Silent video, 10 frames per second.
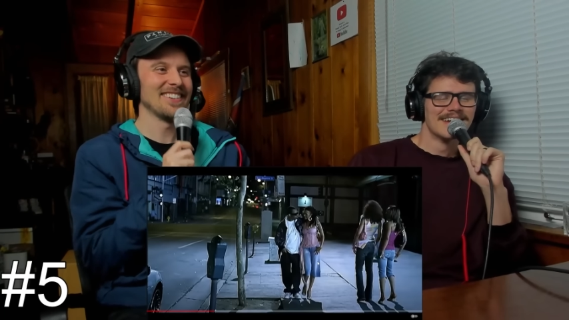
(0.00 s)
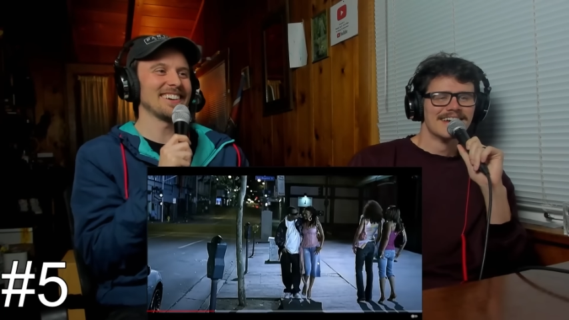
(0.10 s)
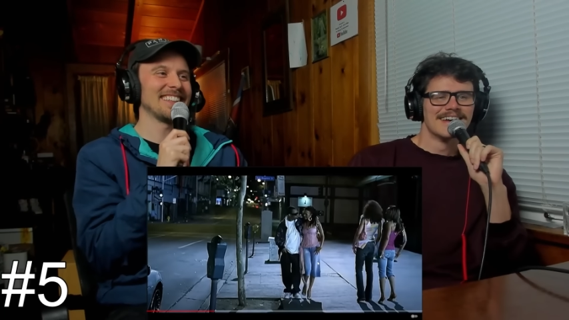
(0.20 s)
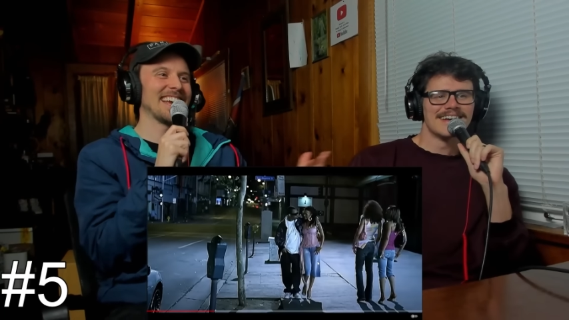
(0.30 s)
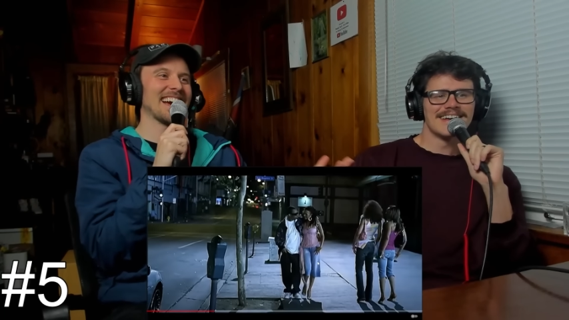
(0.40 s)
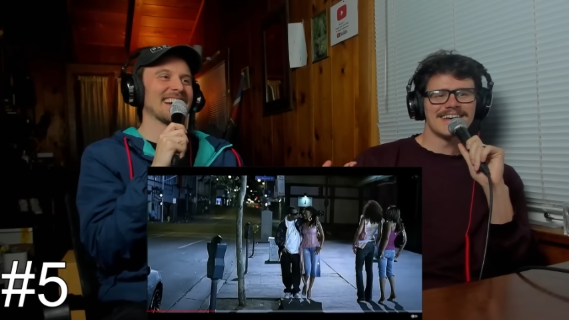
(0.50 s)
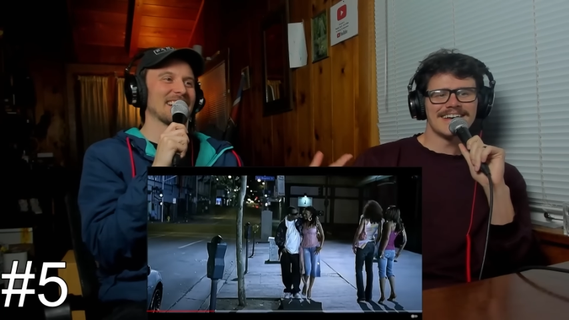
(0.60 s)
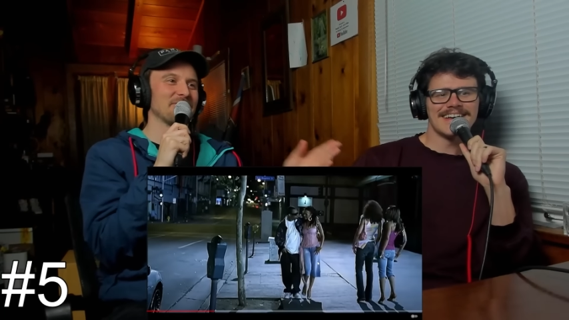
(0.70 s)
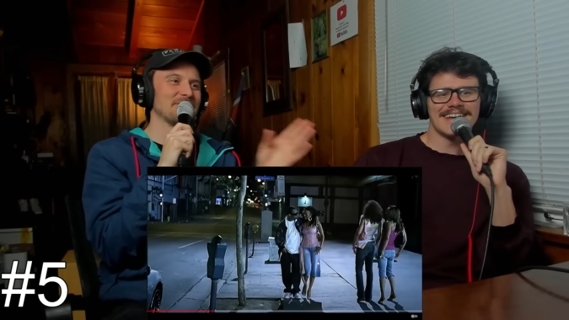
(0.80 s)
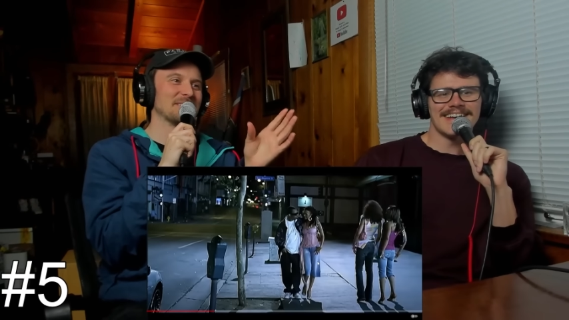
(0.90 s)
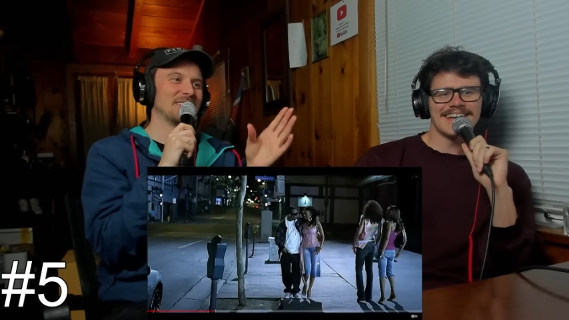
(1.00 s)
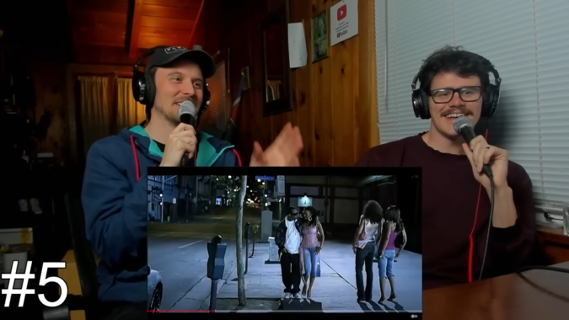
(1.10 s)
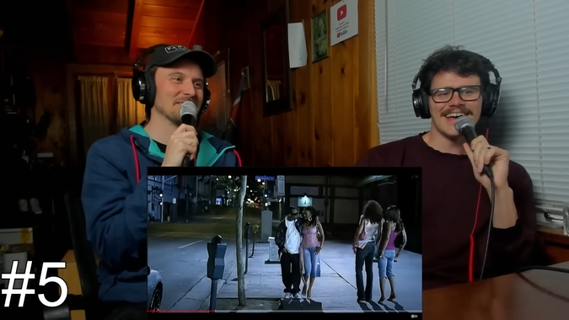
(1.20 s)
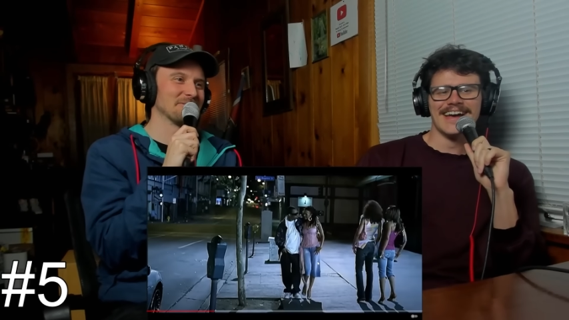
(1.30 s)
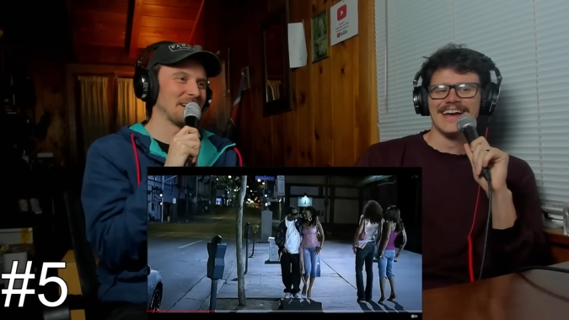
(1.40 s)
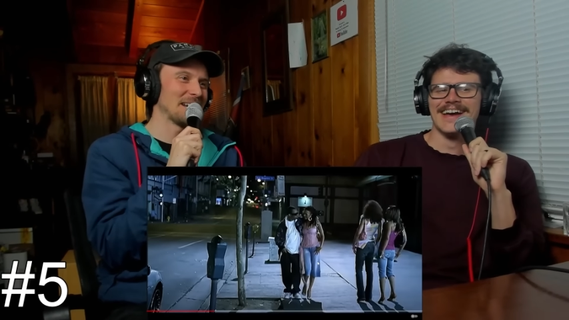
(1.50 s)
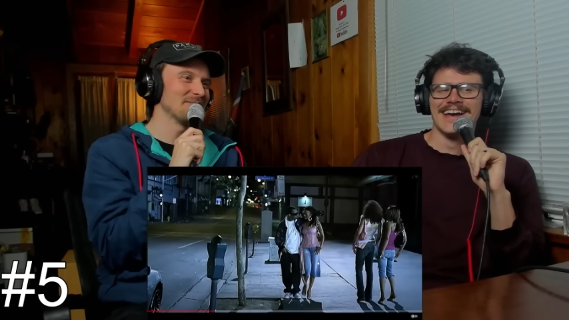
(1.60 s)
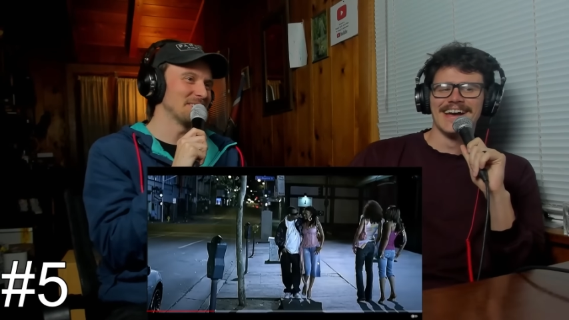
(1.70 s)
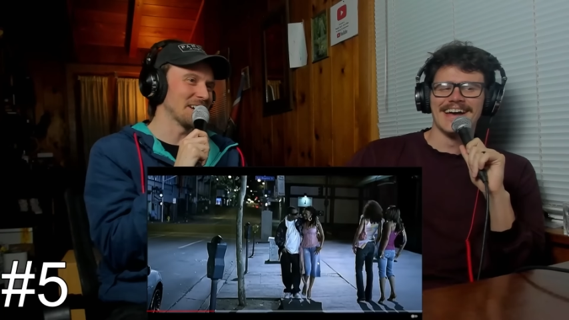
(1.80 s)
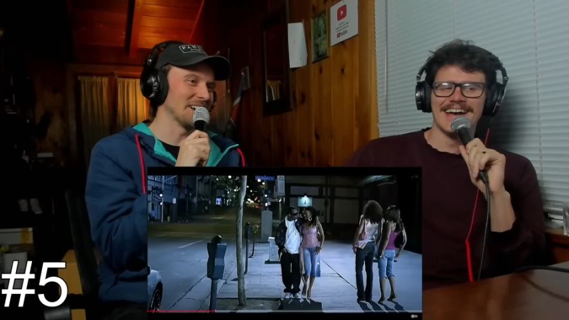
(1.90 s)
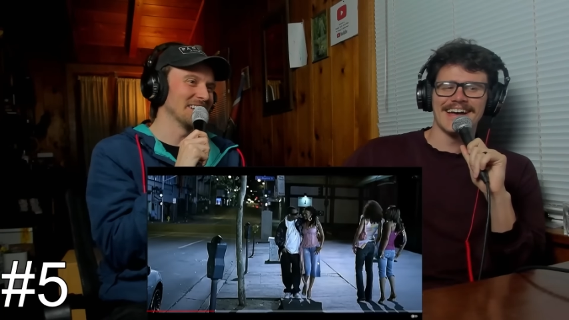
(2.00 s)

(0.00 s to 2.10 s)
Speaker 1: well, they, I got to fit them all in frame, Joe.